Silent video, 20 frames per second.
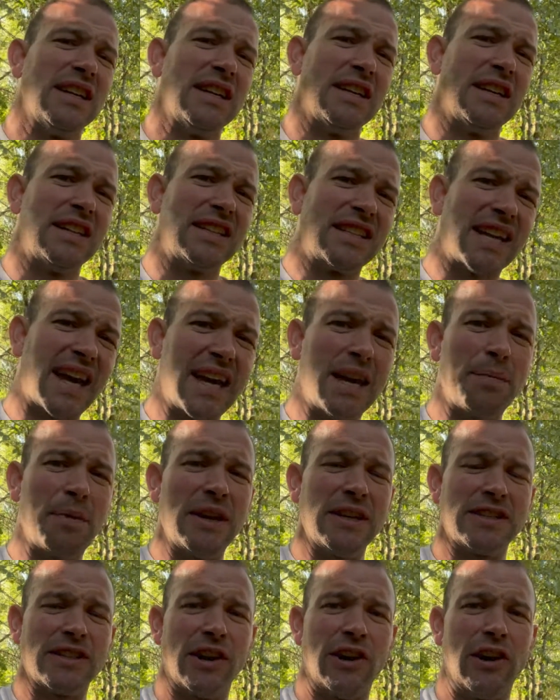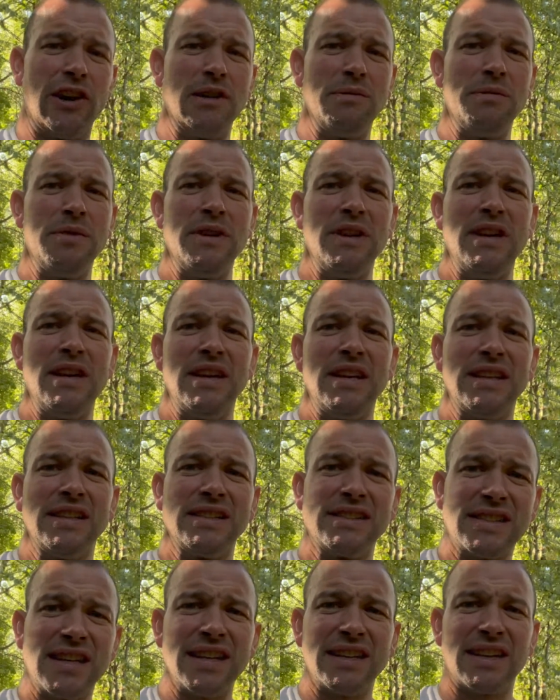take a bit of time,
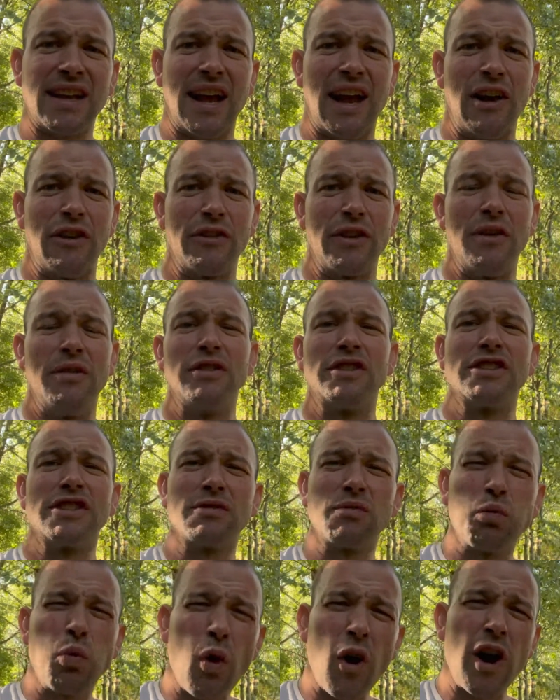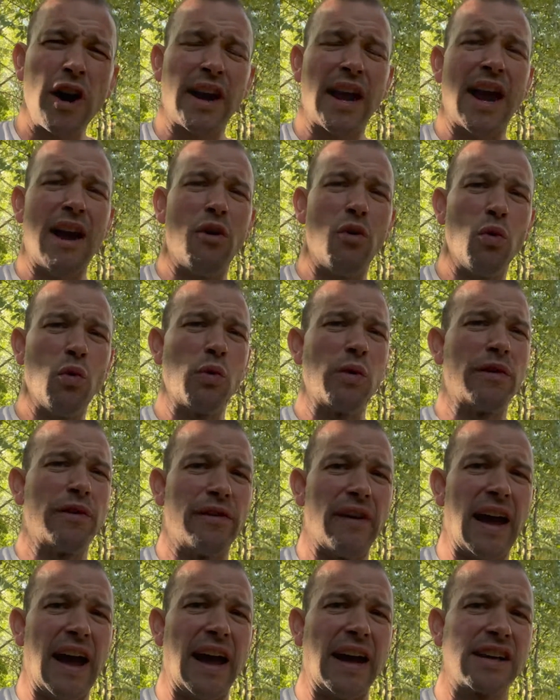sit down and just work out all the
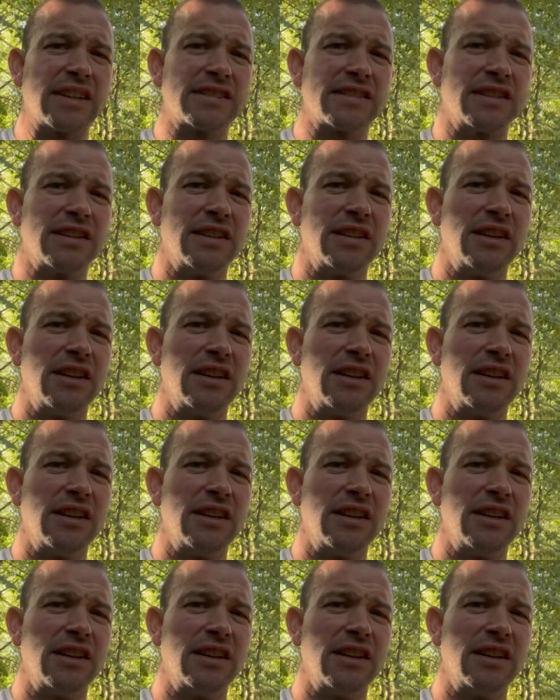facts.